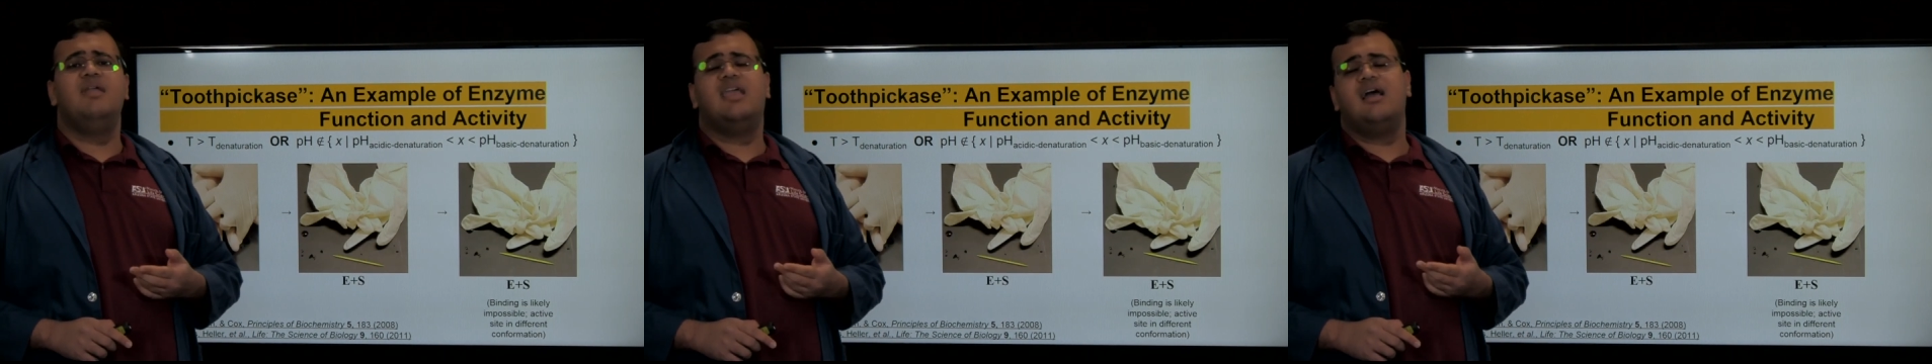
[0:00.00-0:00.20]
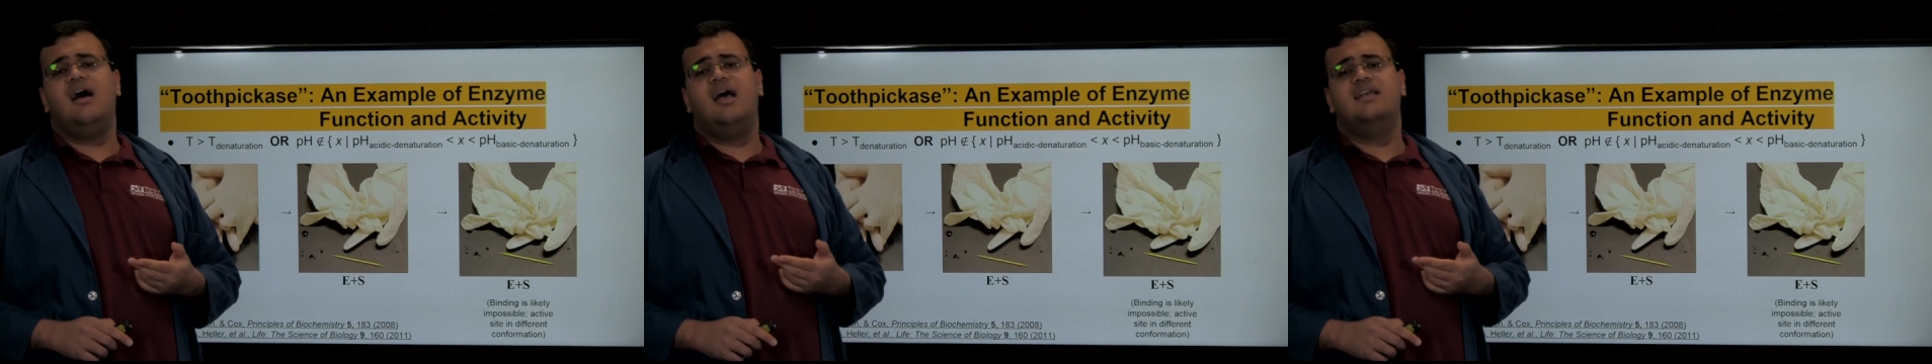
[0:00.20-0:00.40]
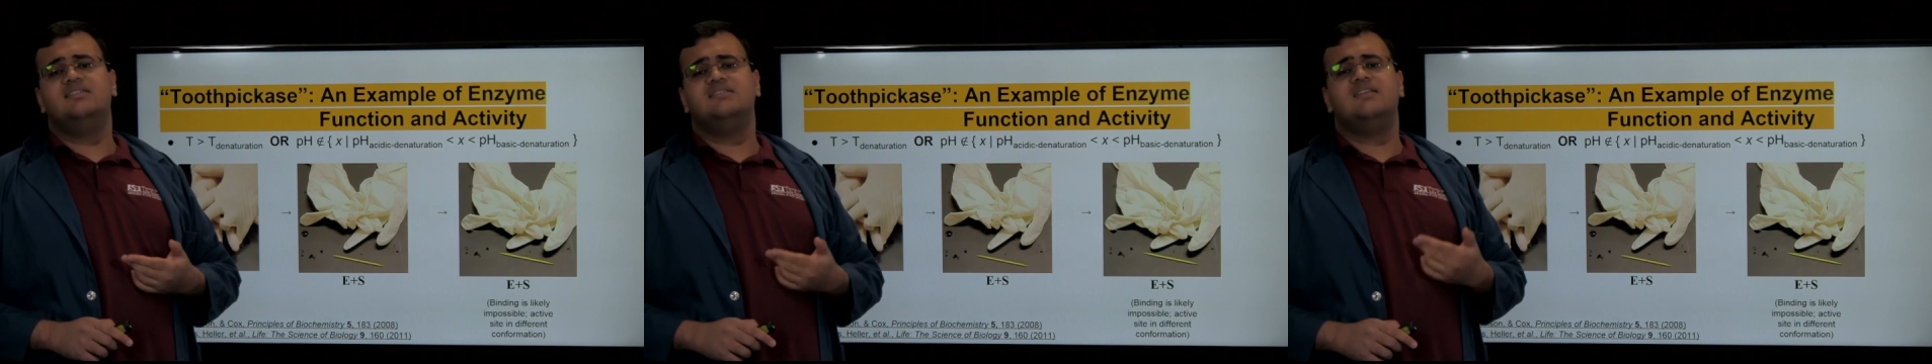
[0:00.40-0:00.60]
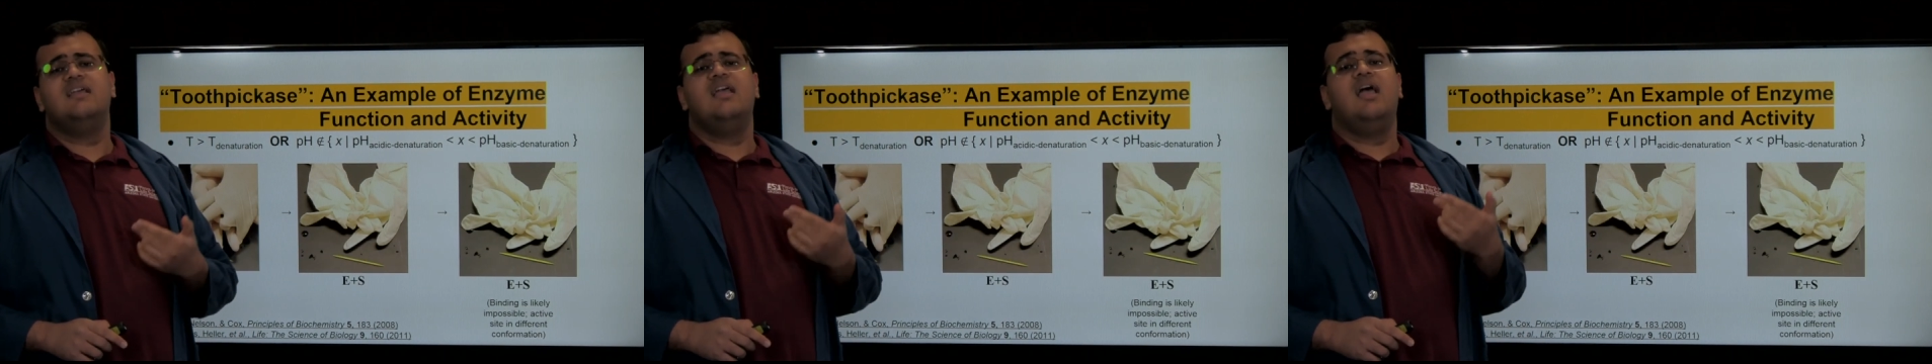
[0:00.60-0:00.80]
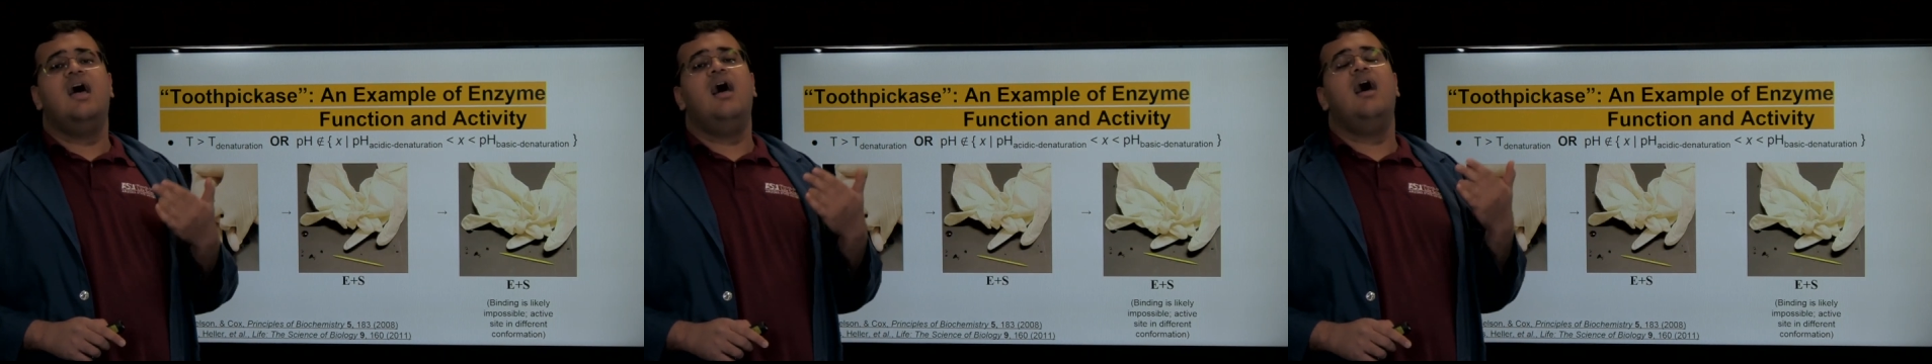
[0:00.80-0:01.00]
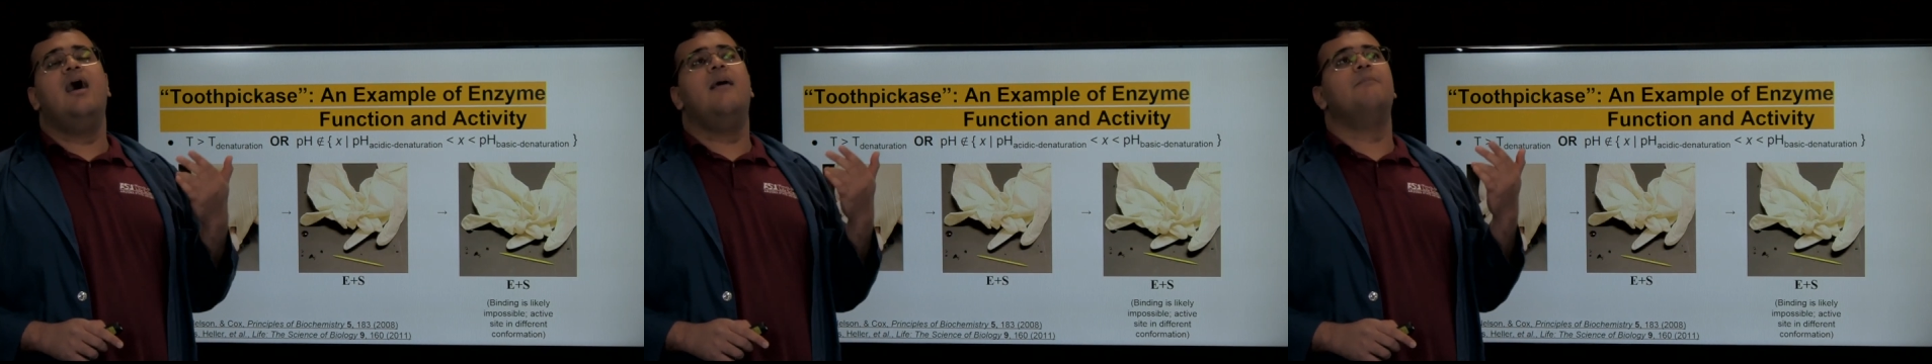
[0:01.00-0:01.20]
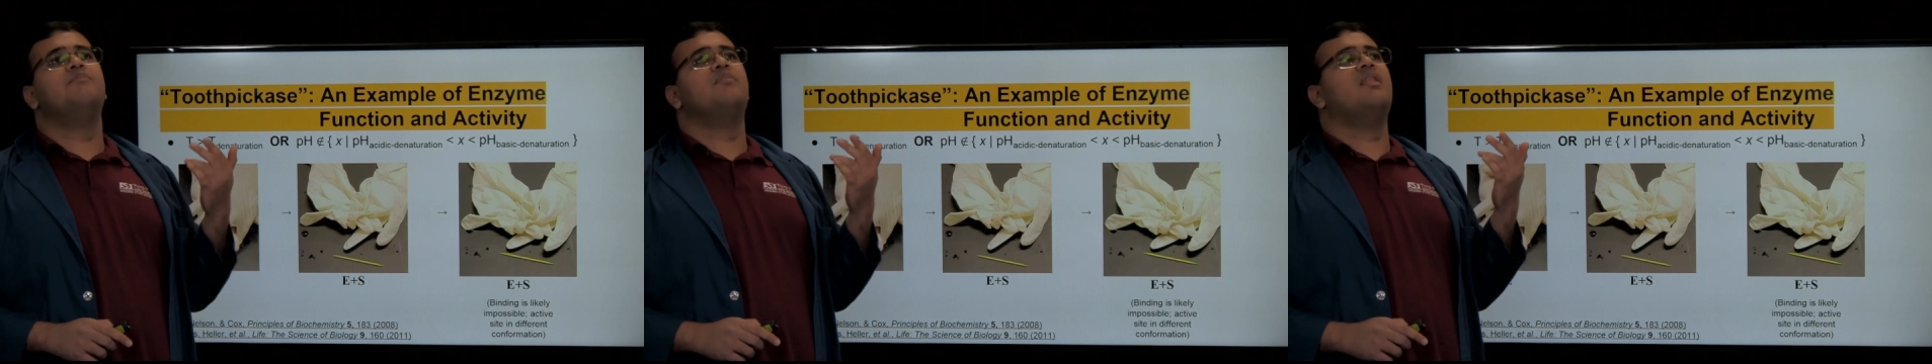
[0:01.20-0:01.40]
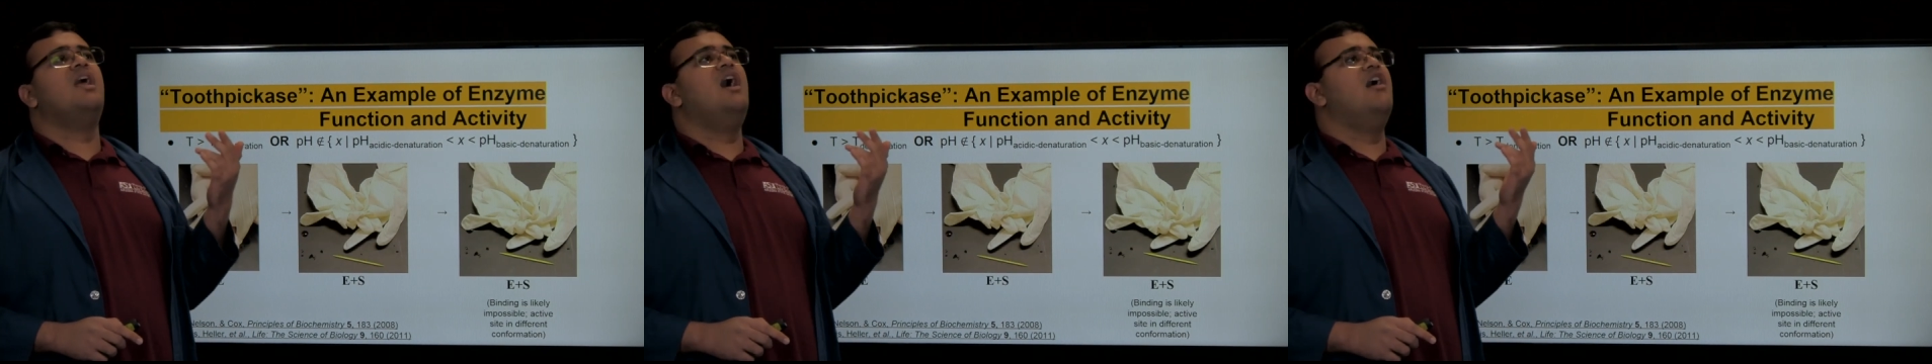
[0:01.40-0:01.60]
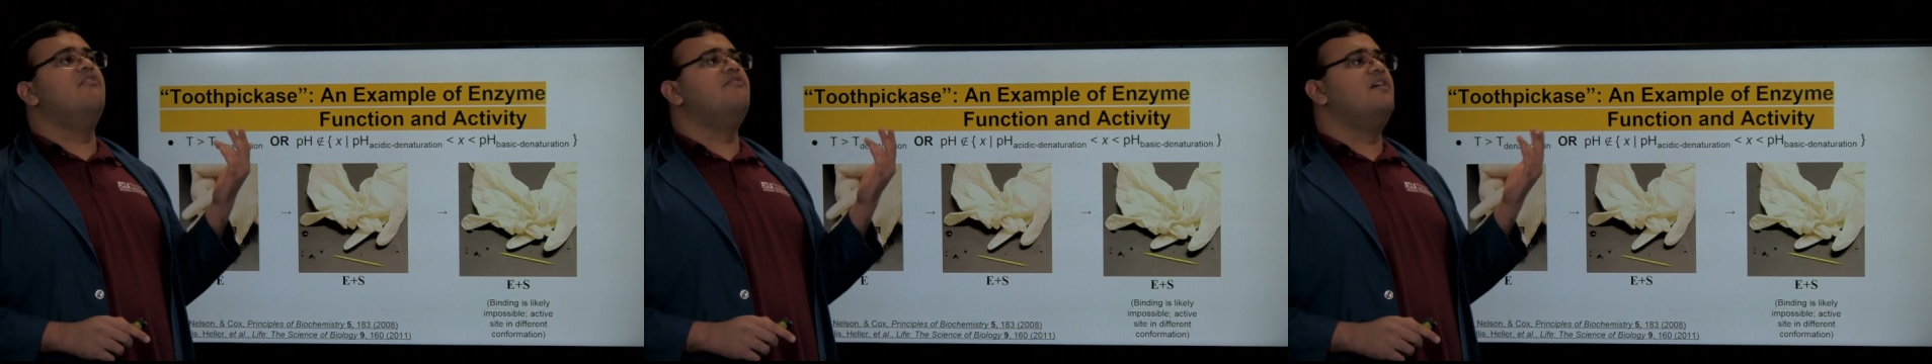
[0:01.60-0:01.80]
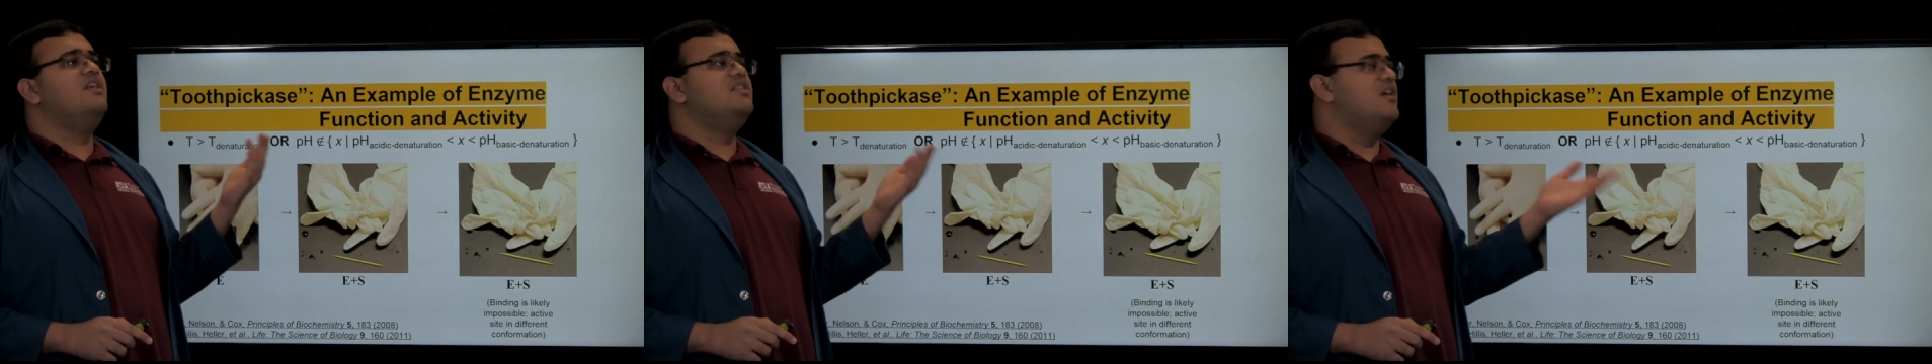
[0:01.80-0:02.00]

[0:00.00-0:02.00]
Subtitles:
because of